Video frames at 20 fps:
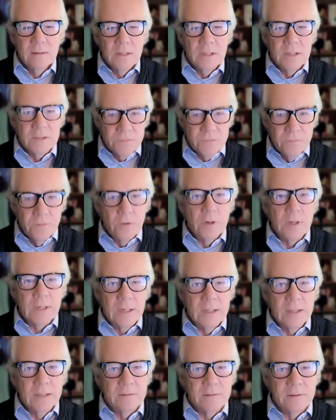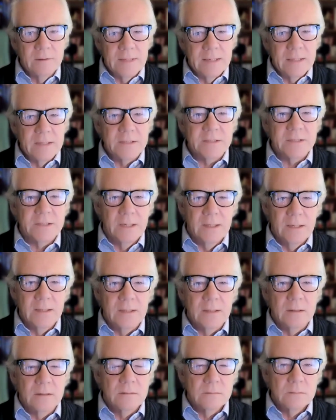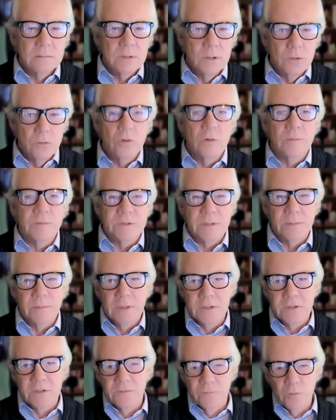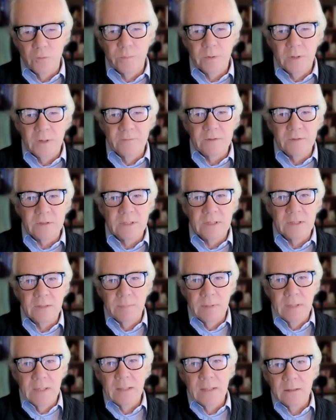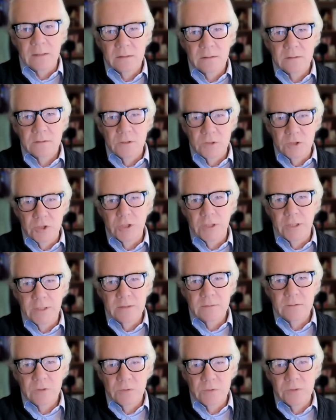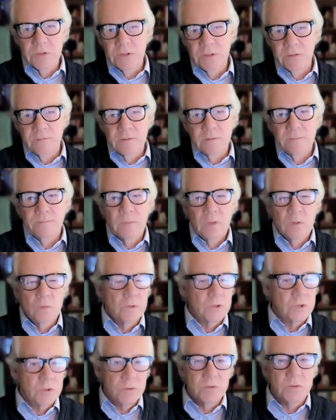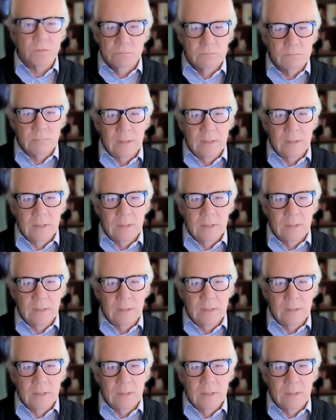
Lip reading: it's very clear that that is sending enormous amounts of your private data back to China, to a server, which